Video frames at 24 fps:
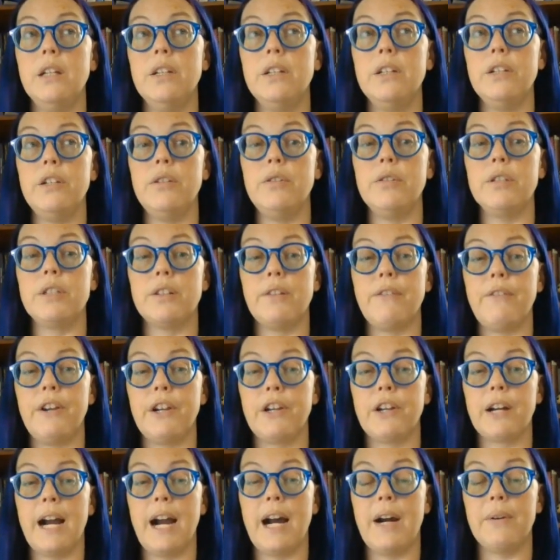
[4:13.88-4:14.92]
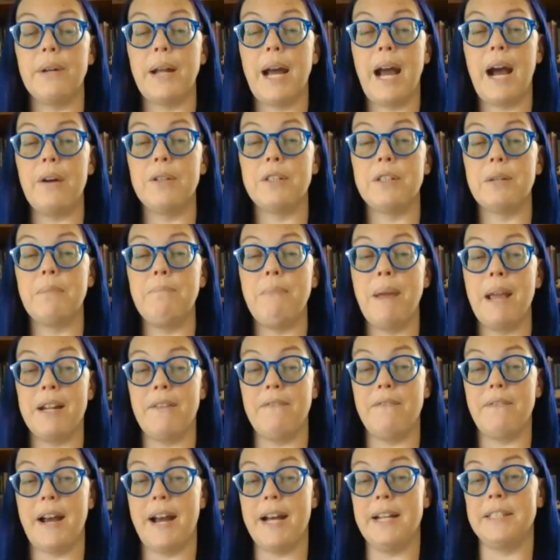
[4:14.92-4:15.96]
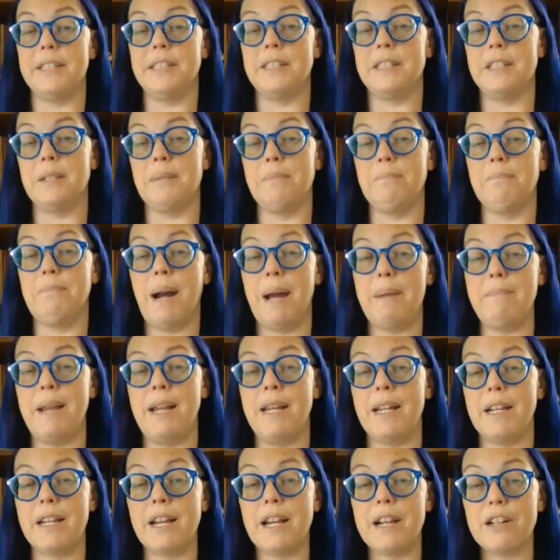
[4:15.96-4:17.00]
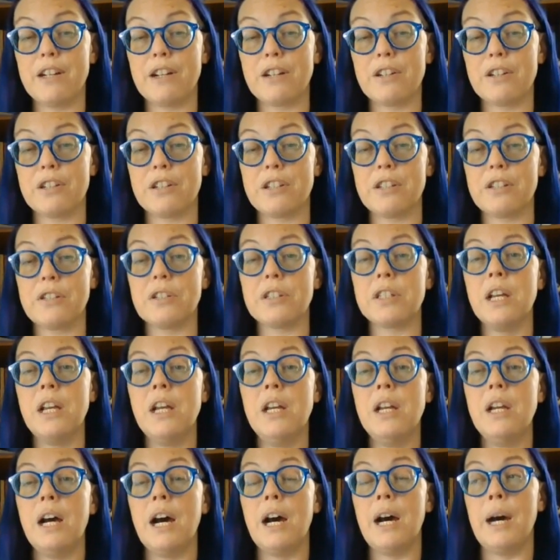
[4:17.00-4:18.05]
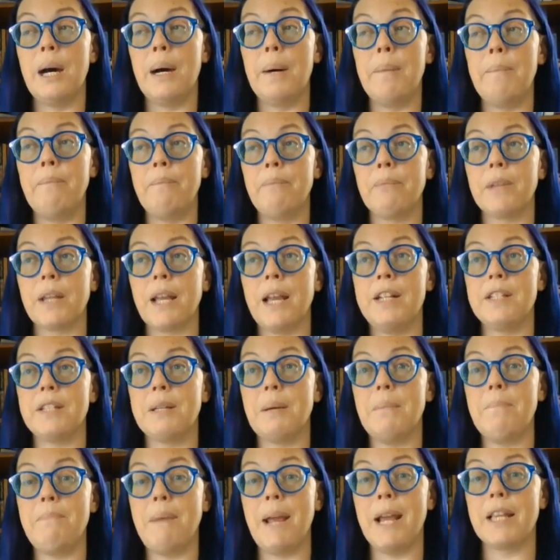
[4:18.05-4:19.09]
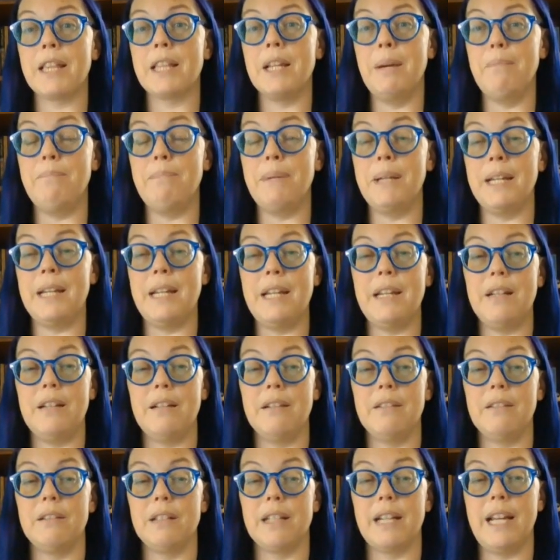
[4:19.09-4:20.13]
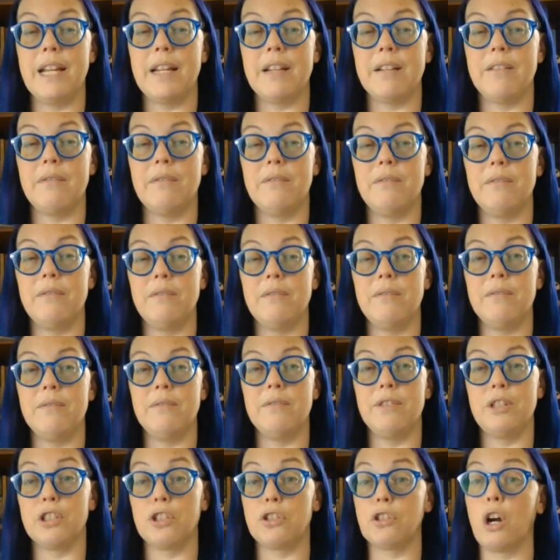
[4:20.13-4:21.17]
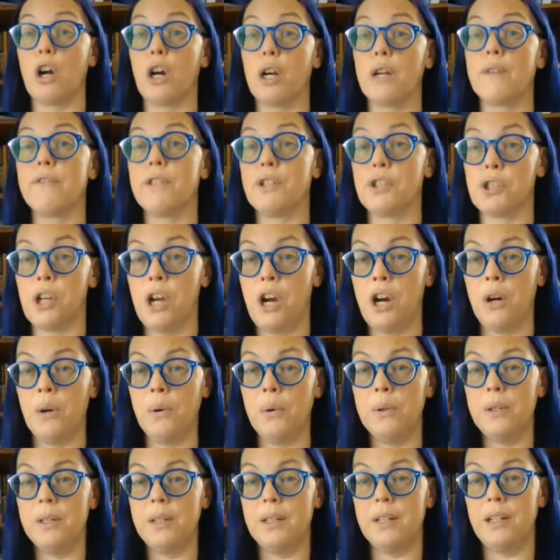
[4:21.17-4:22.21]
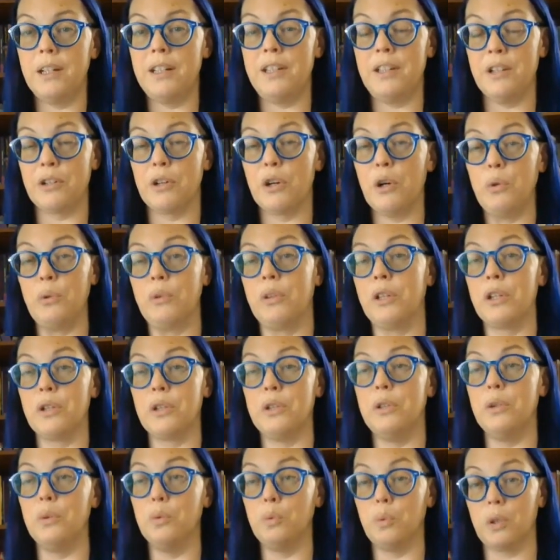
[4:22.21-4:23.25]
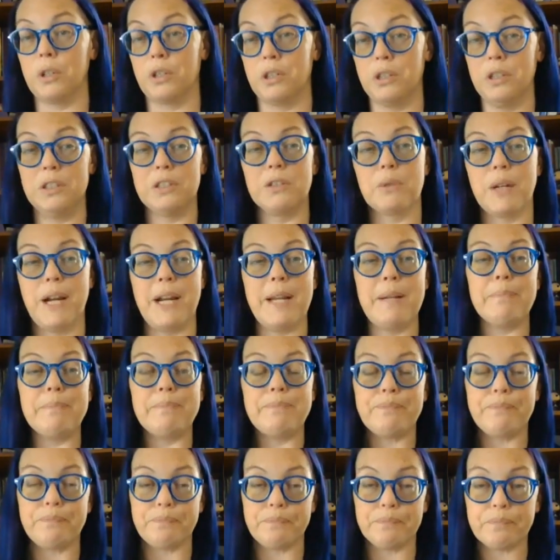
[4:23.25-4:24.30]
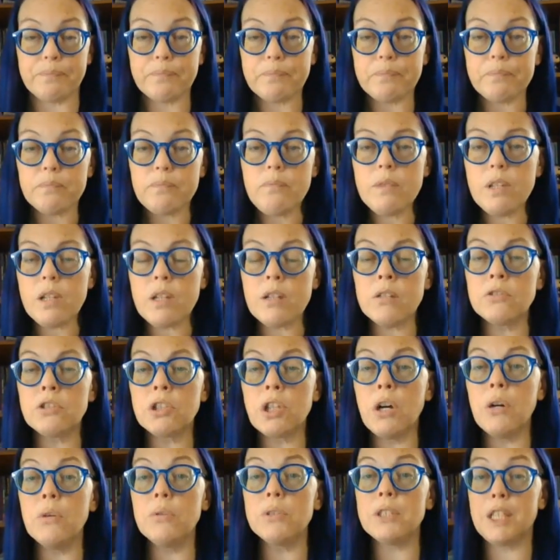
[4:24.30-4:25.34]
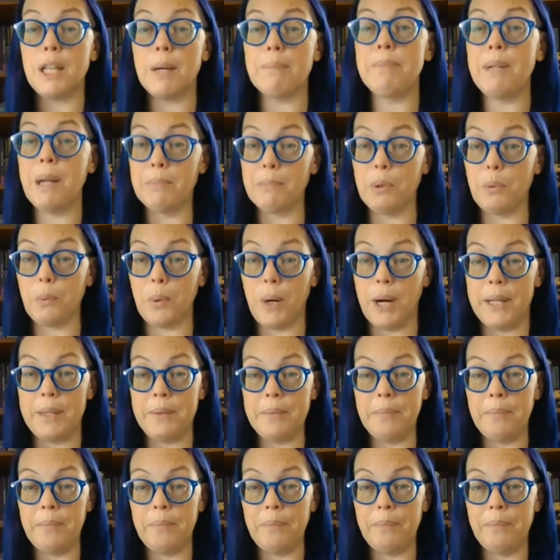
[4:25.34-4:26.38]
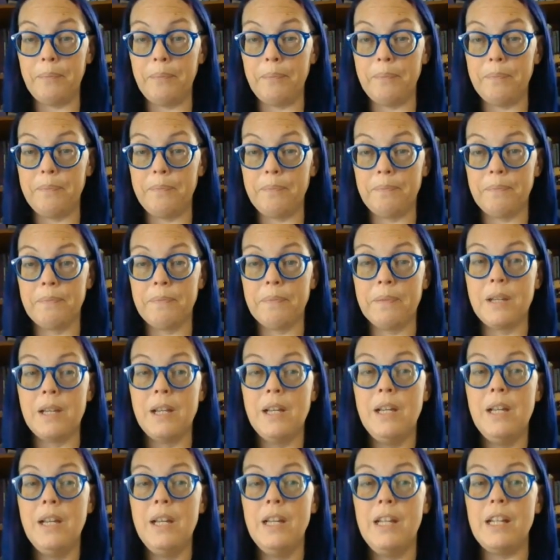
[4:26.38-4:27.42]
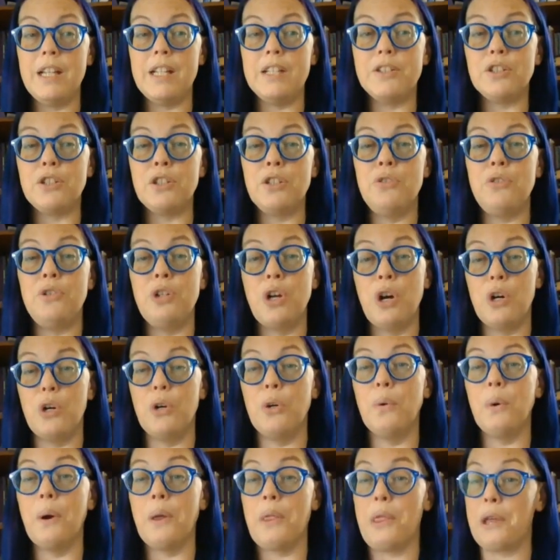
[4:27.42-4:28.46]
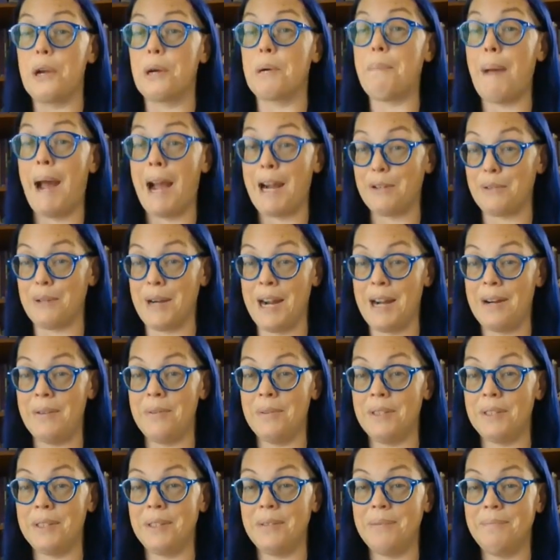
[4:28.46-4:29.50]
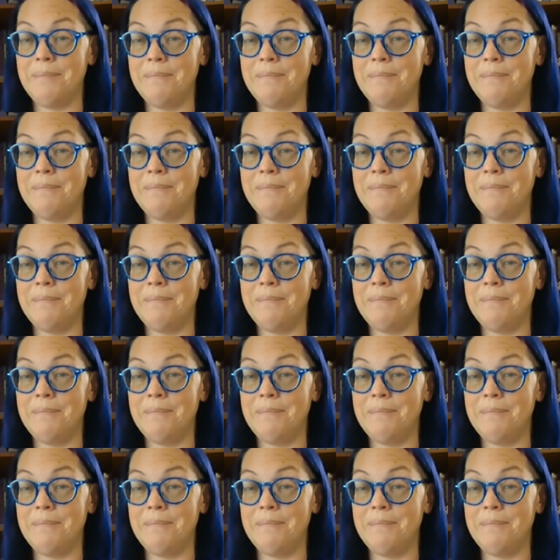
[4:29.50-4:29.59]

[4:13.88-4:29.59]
use to figure out how to manifest my main characters and to make them be like the star of the show in their own little world, right? So, tip number one is to know their background.